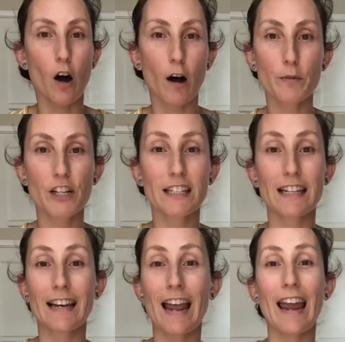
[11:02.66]
object
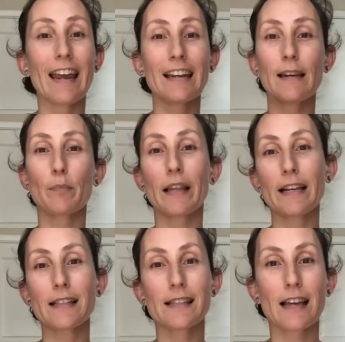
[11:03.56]
in any
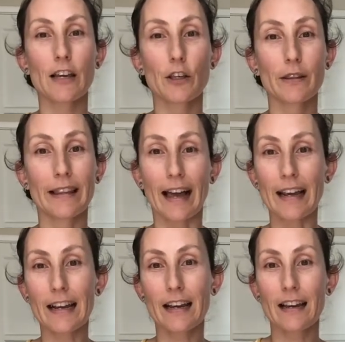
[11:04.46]
place that you'd
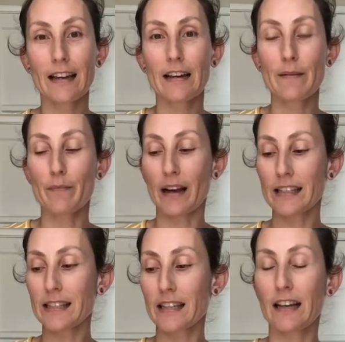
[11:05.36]
like. My
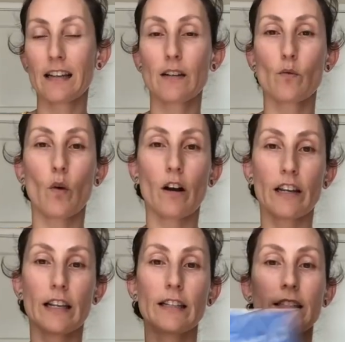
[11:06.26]
son
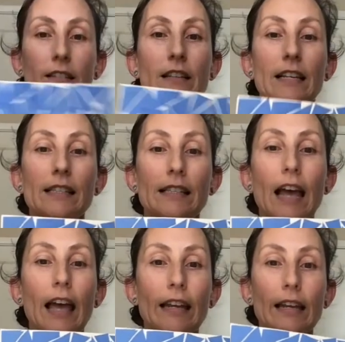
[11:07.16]
wanted his
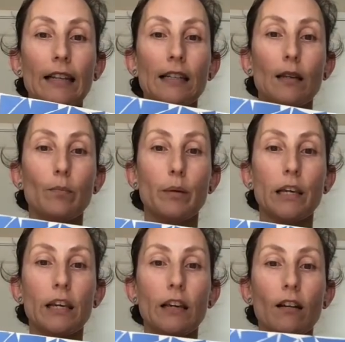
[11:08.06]
Teddy to
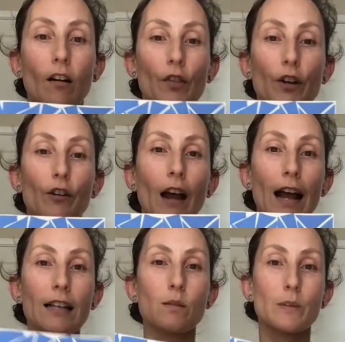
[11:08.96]
be on the
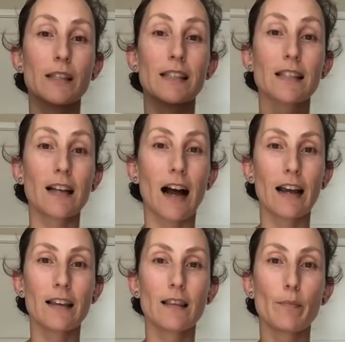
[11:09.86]
grass with the sky
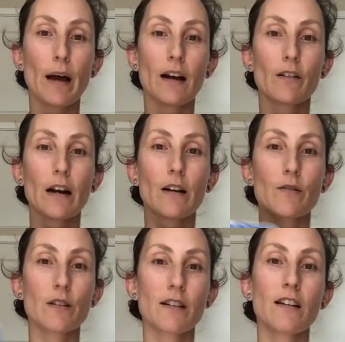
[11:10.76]
in the
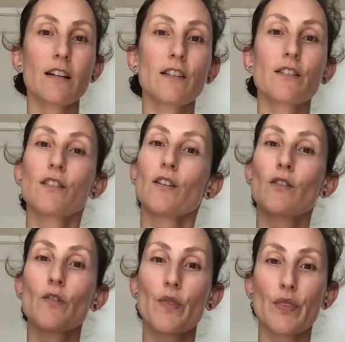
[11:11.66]
background,
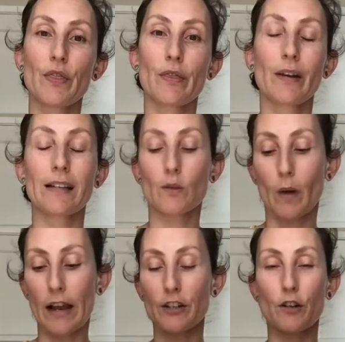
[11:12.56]
so that's
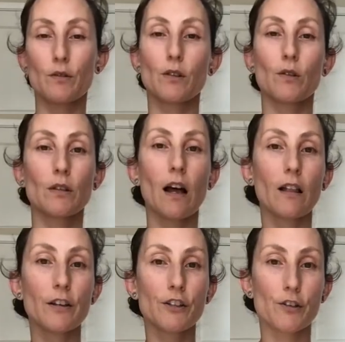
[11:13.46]
why I chose those
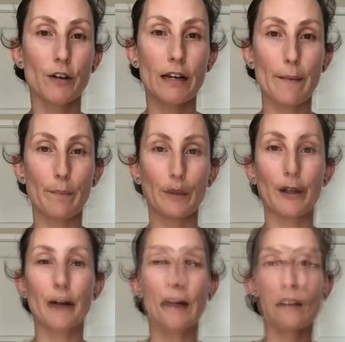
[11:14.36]
colors, green and
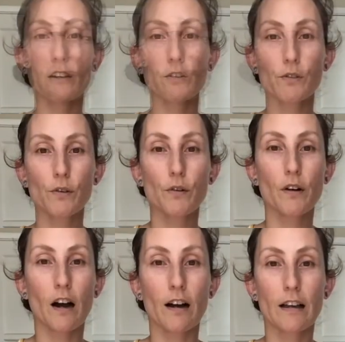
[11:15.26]
blue. I also
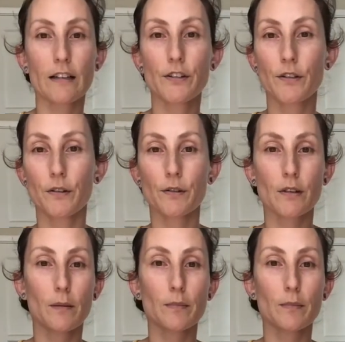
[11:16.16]
got into some